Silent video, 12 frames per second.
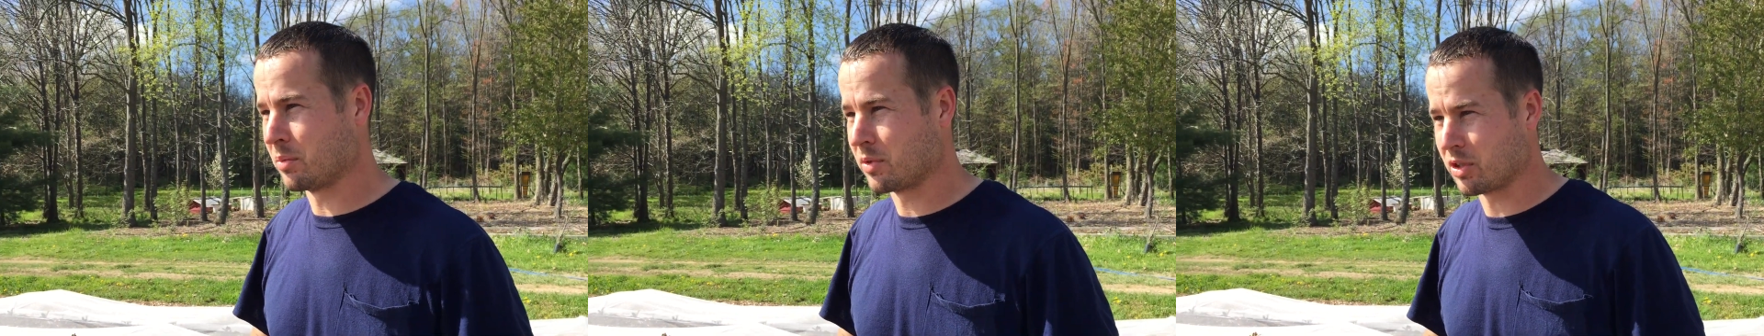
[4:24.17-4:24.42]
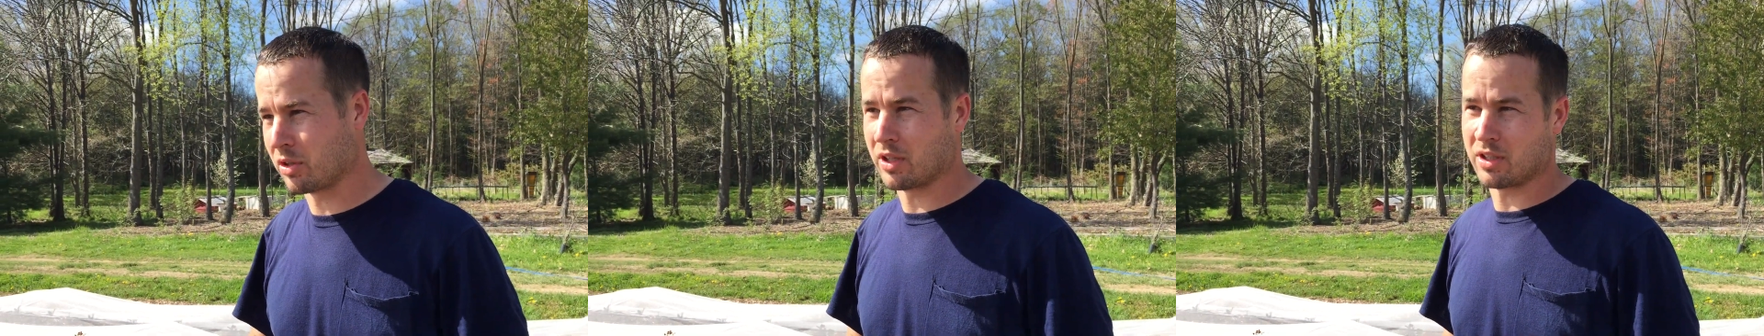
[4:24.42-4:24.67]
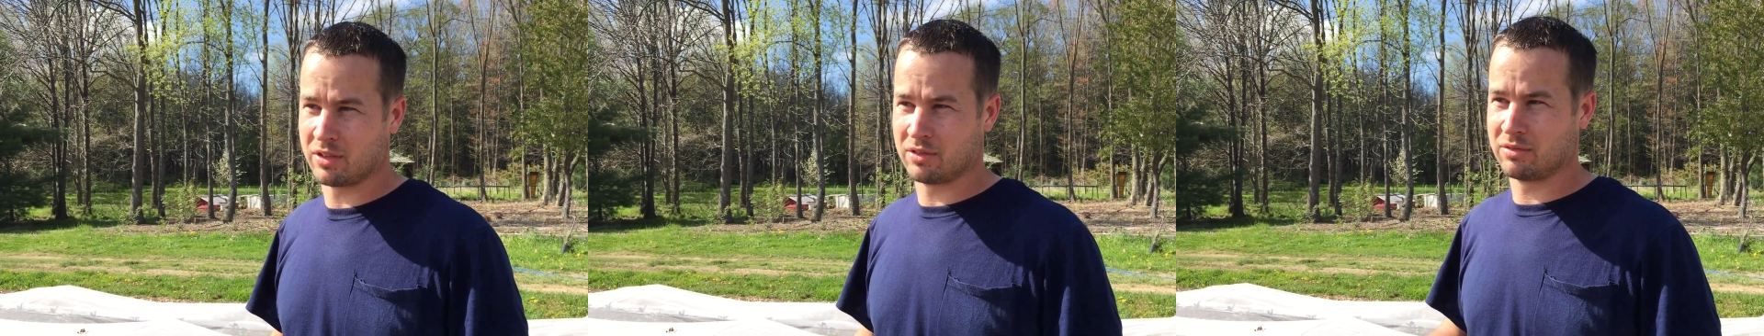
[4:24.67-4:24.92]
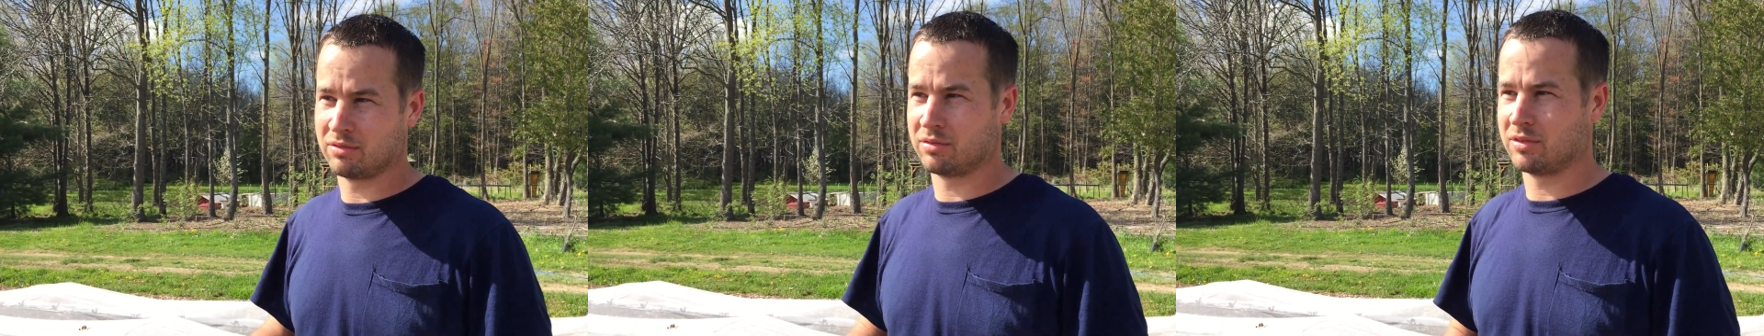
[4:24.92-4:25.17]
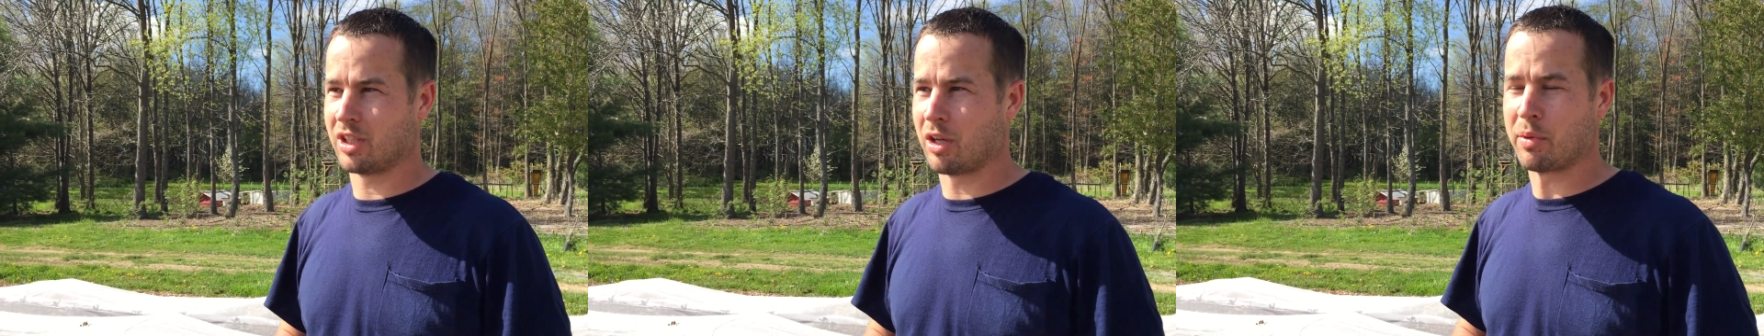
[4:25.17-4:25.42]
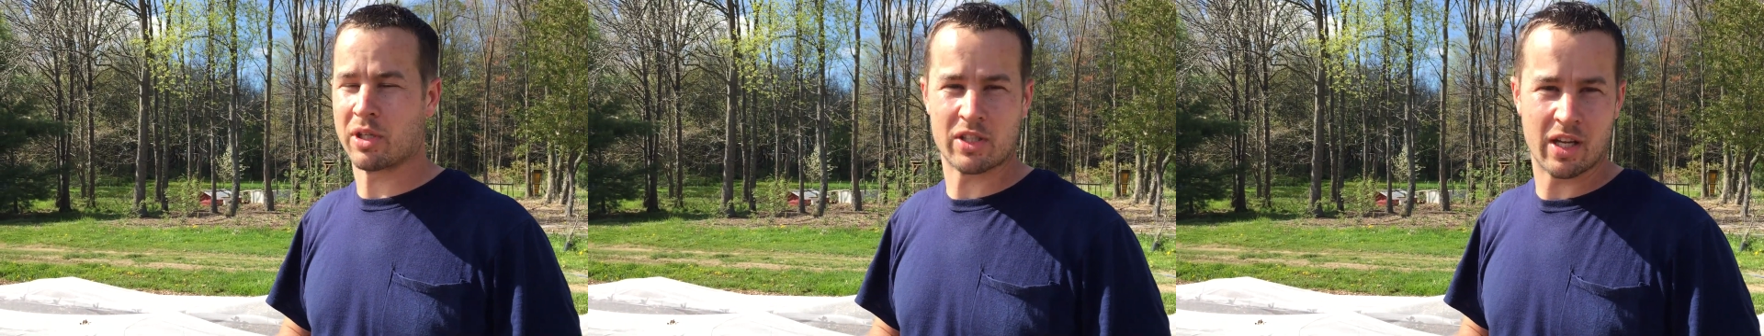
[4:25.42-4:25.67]
So
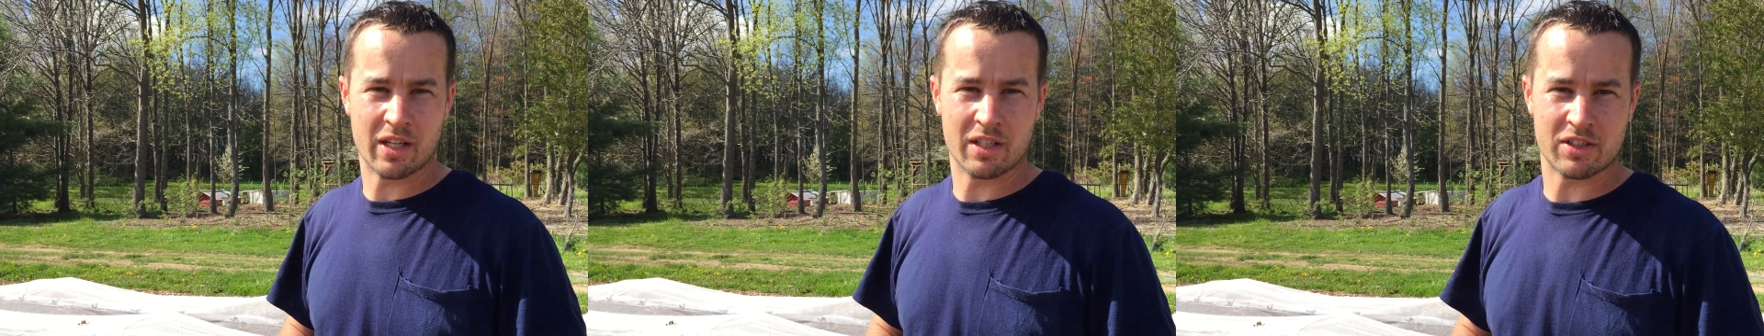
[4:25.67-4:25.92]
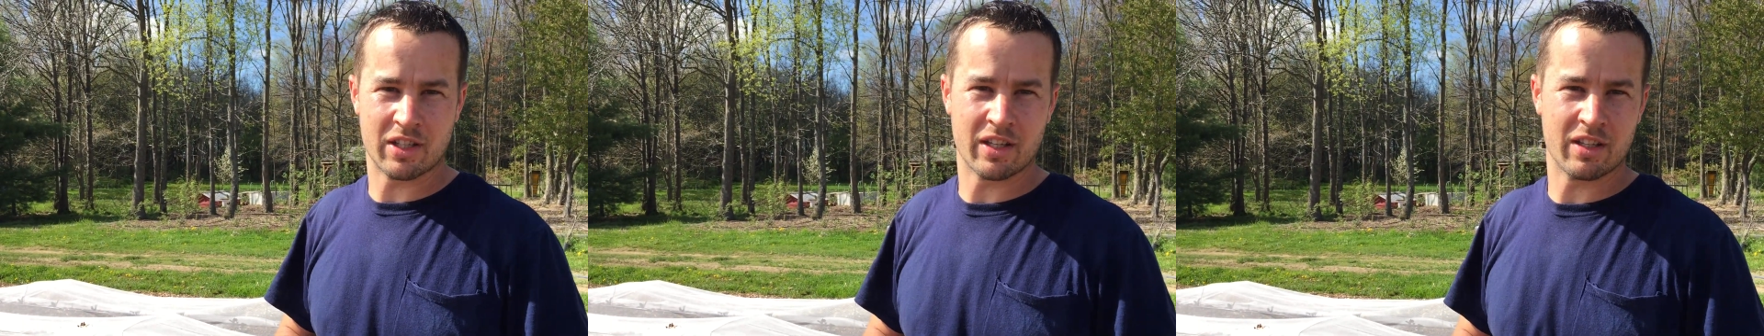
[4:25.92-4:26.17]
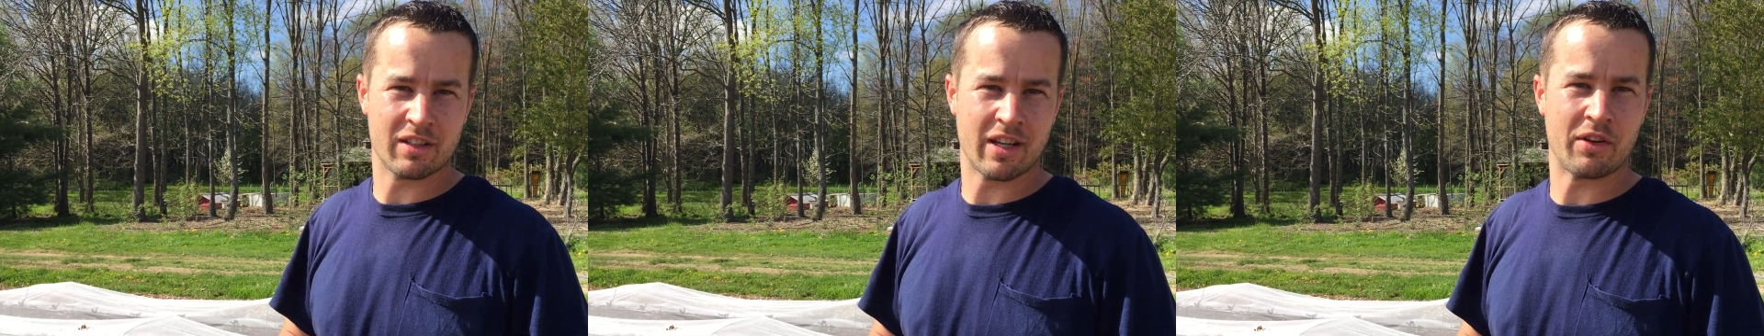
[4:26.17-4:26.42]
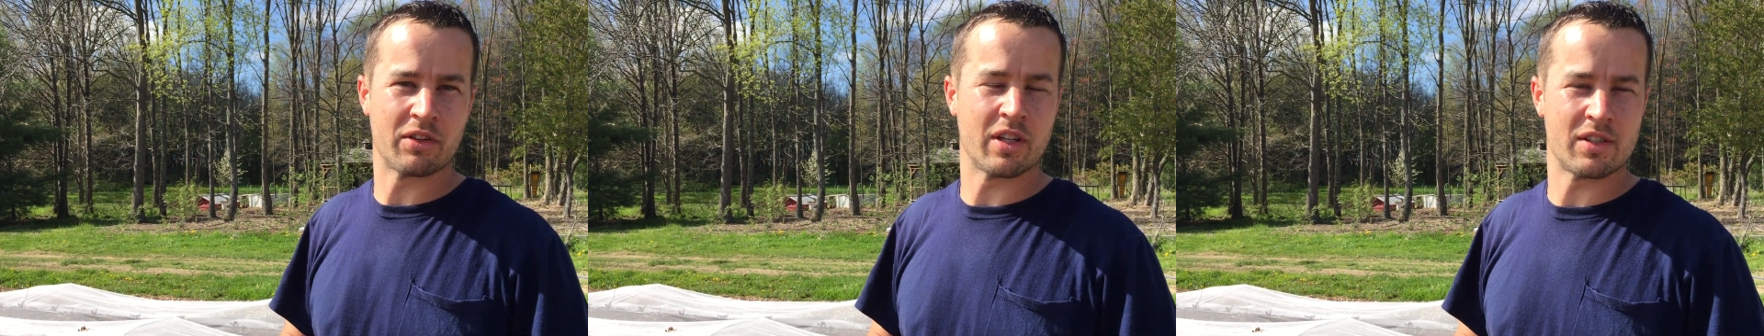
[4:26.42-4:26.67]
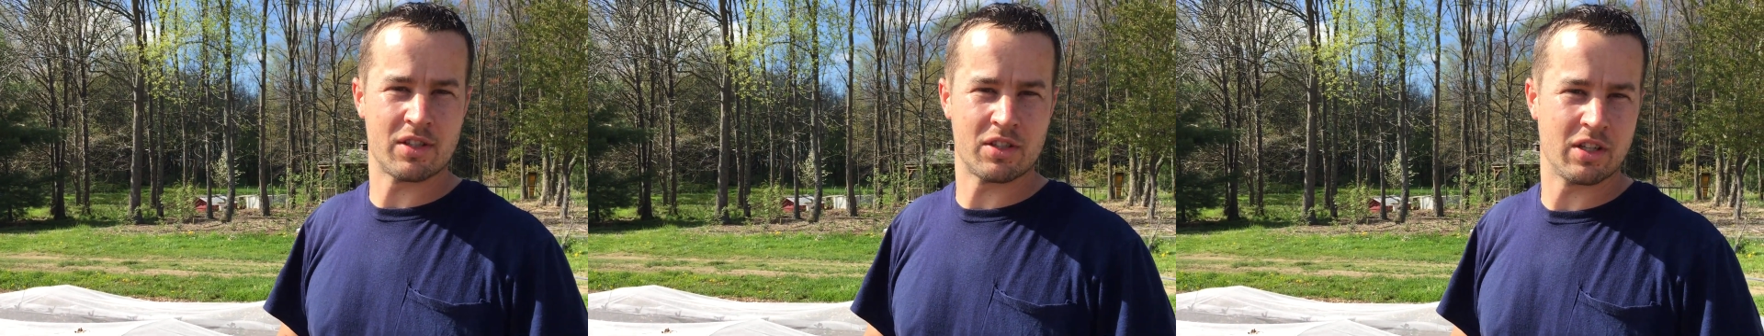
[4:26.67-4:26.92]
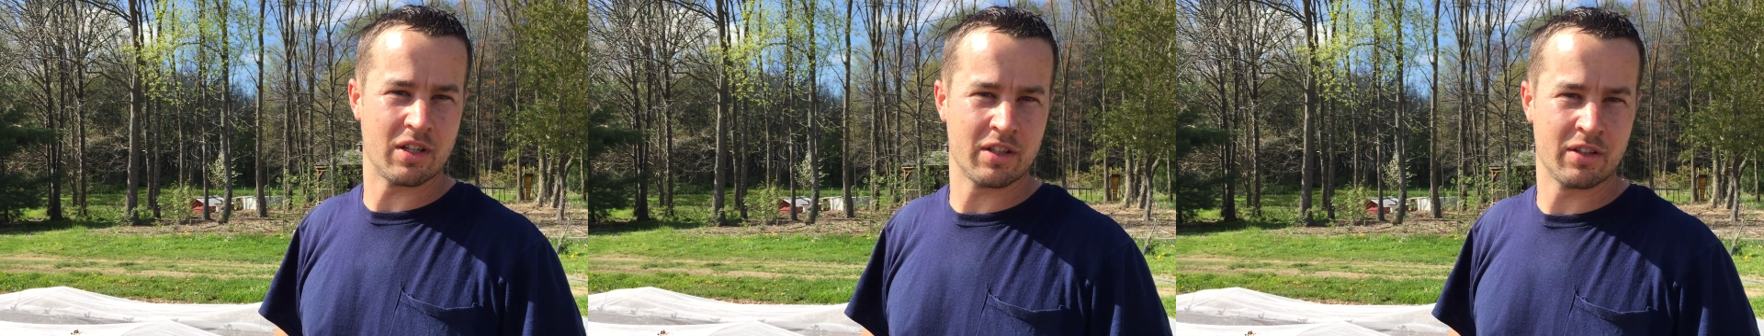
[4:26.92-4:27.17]
I'll be excited to see how it does
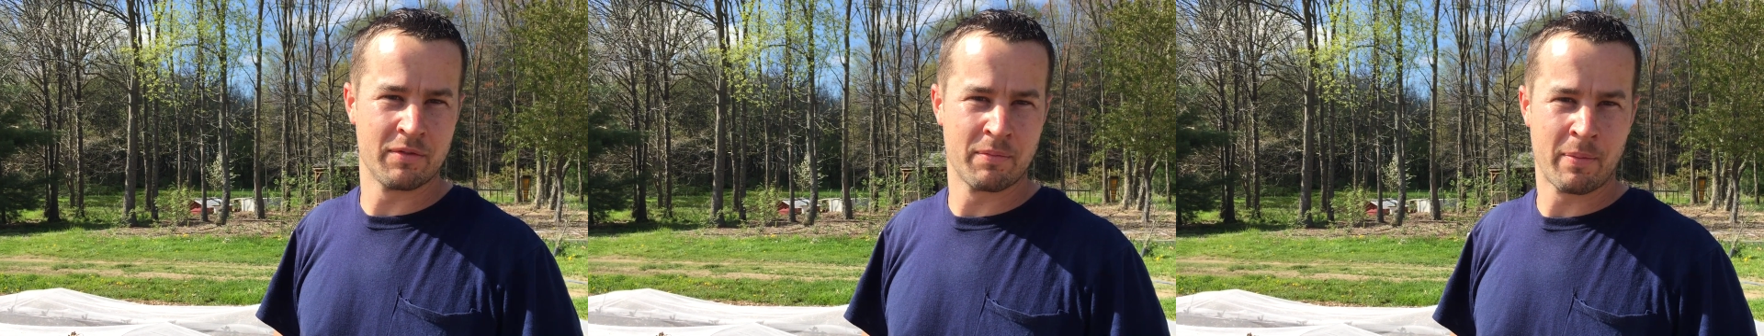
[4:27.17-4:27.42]
this year.